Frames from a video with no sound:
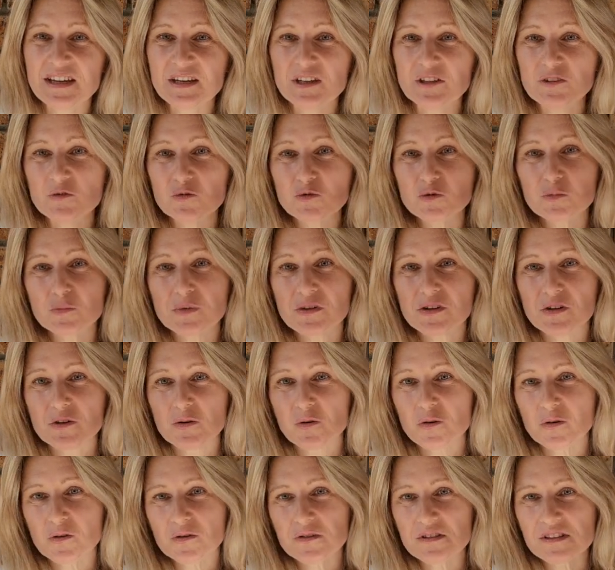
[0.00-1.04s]
it would be
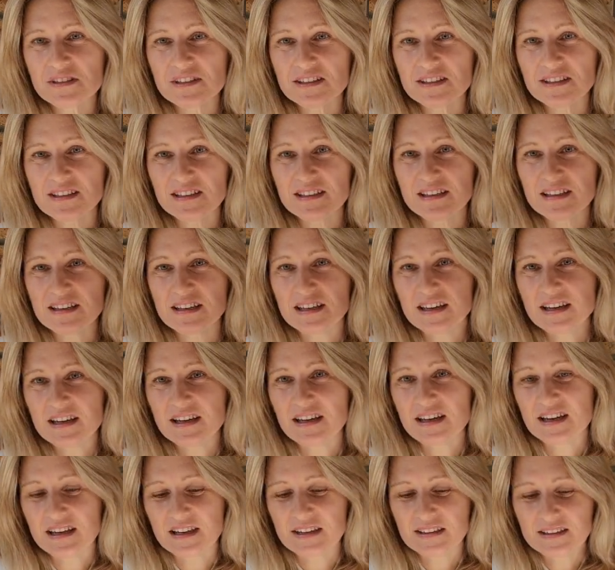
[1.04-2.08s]
rolled
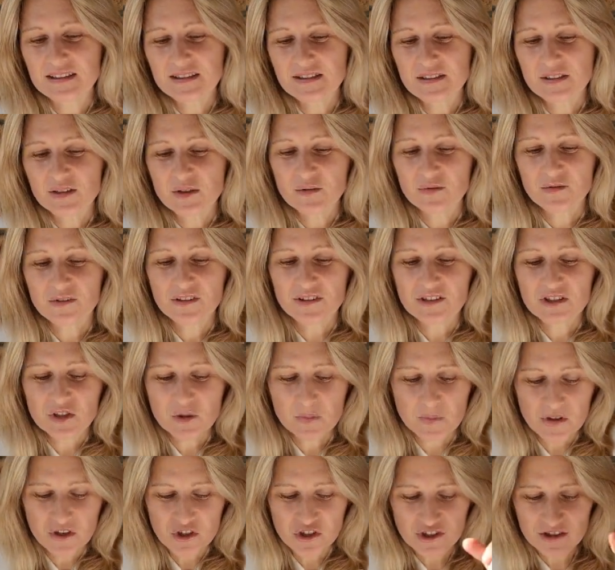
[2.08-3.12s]
and with the
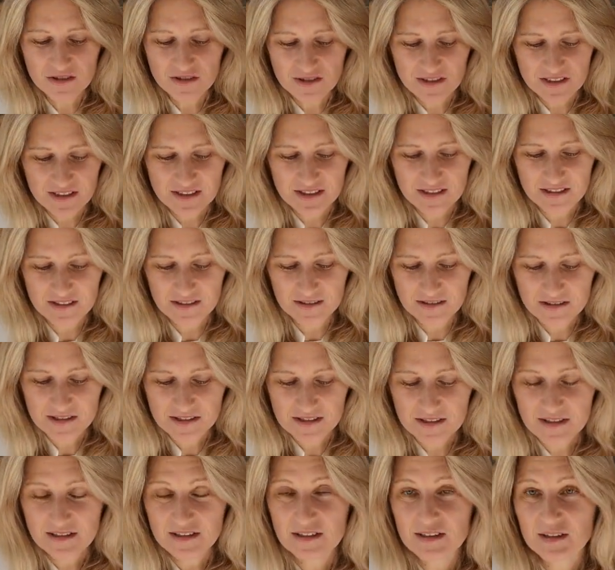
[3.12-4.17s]
special
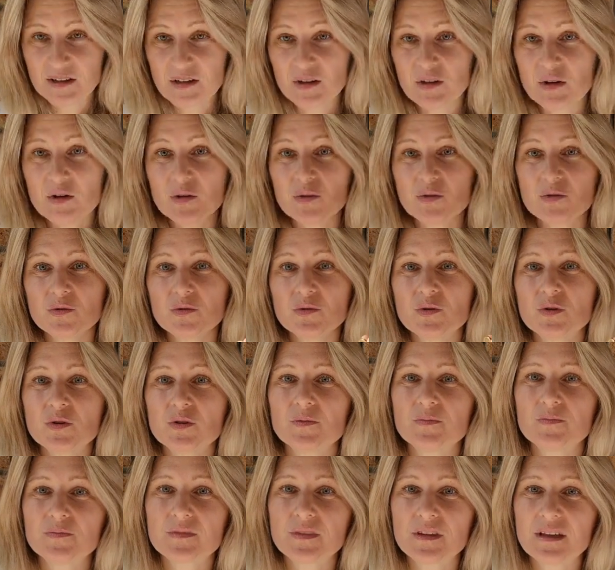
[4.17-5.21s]
seals
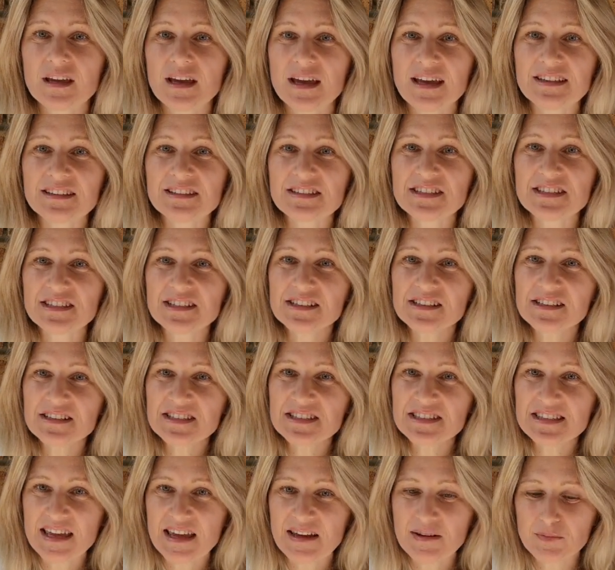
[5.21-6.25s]
and seal
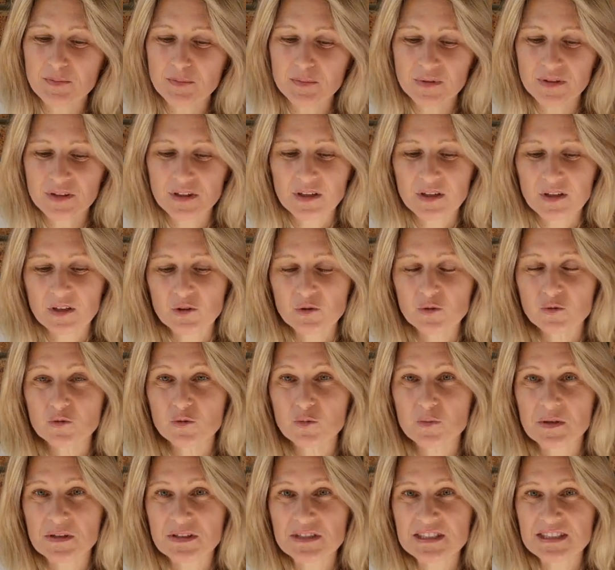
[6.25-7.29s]
stamp, it
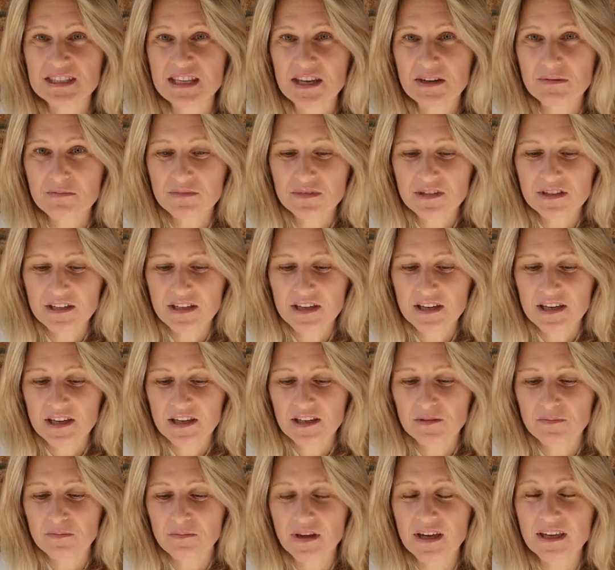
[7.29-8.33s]
would be stamped
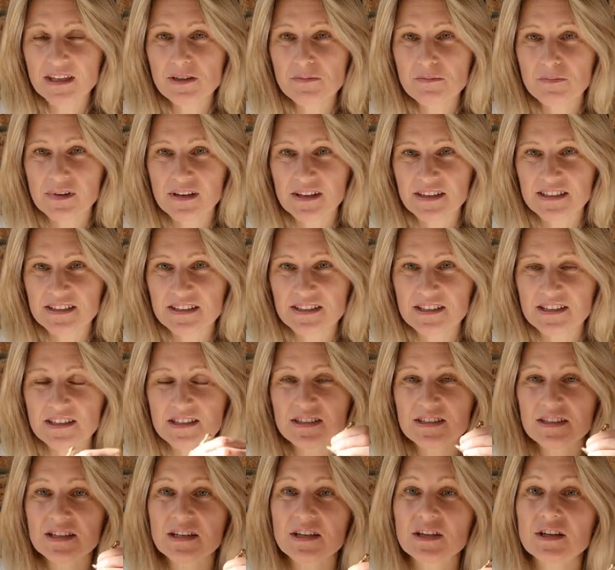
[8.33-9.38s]
in many
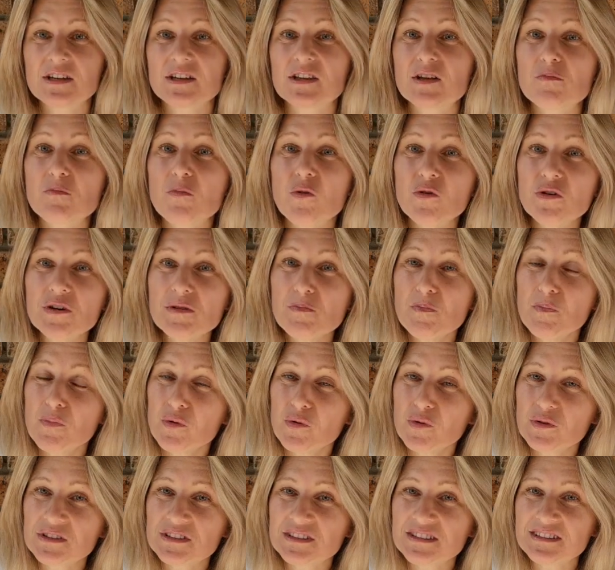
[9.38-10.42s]
places. The more
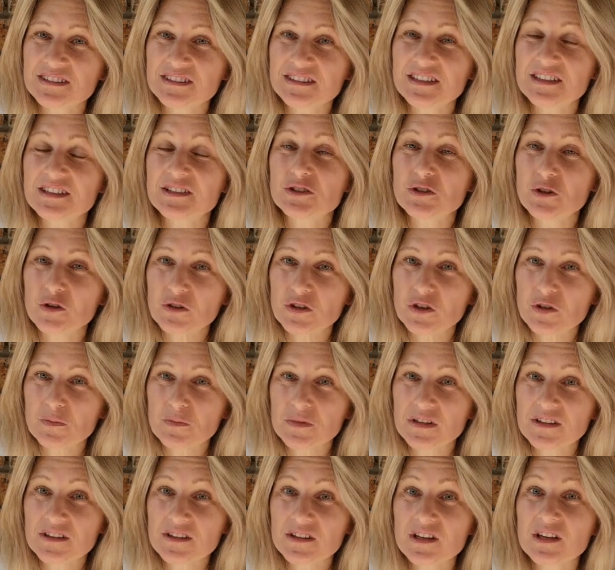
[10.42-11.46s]
important
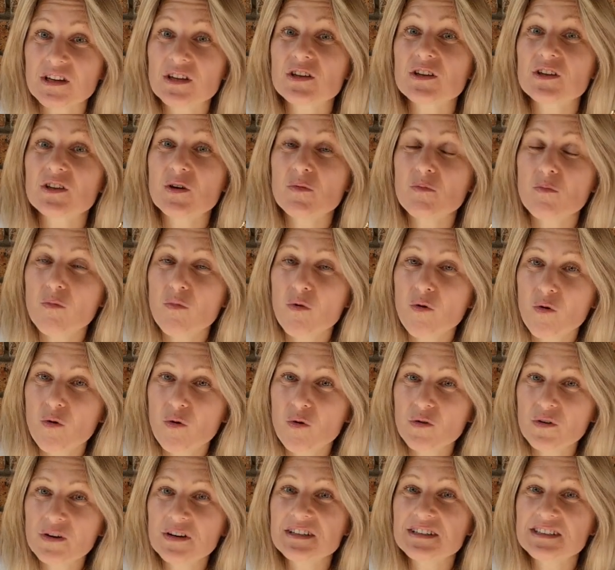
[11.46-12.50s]
document, the
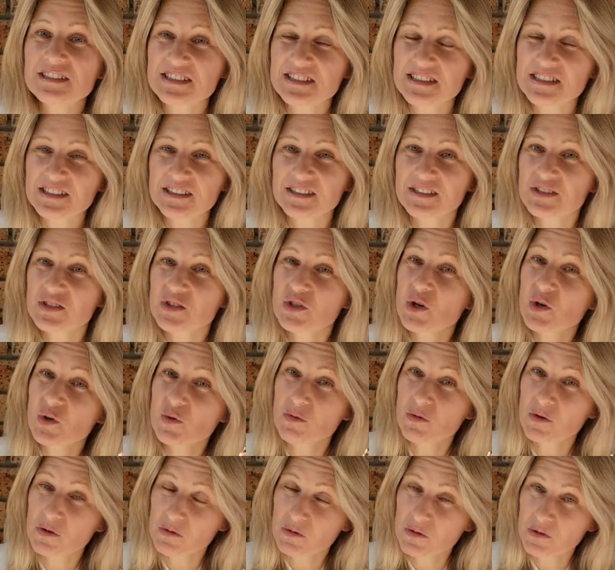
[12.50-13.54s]
more seals
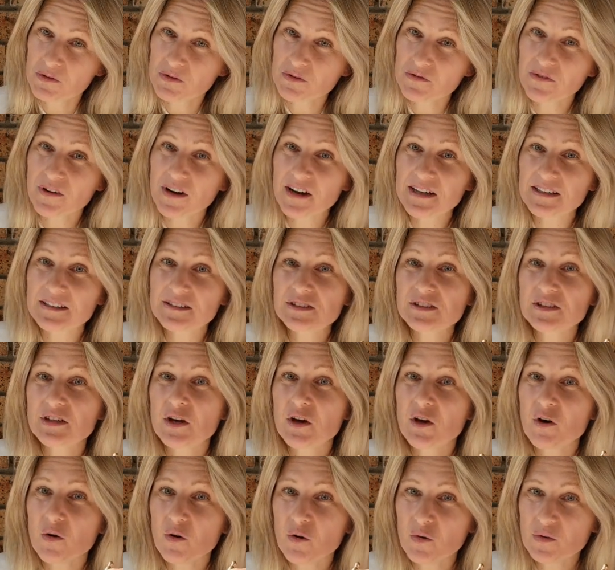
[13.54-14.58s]
we will find
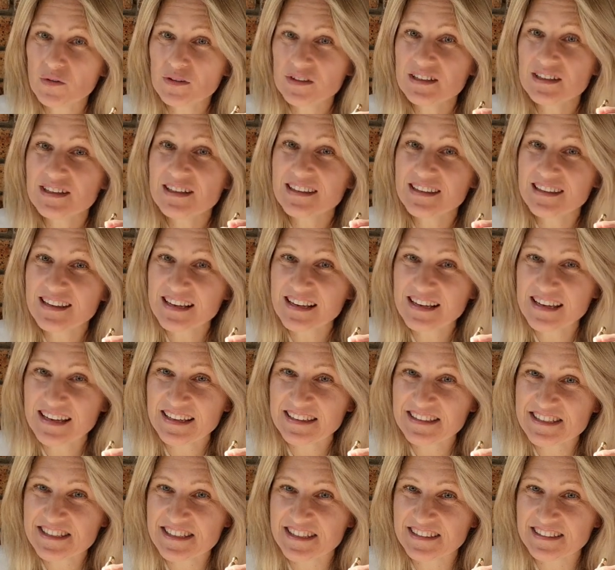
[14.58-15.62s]
on the
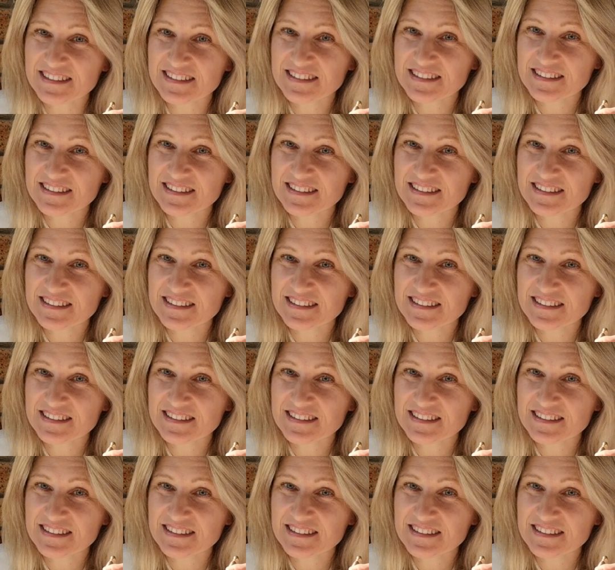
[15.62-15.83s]
letter.